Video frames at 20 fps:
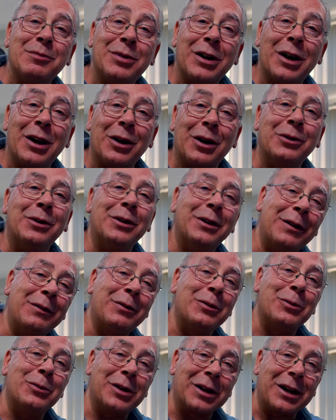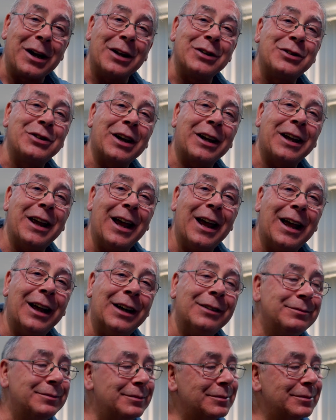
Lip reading: below if you want to go and check it out.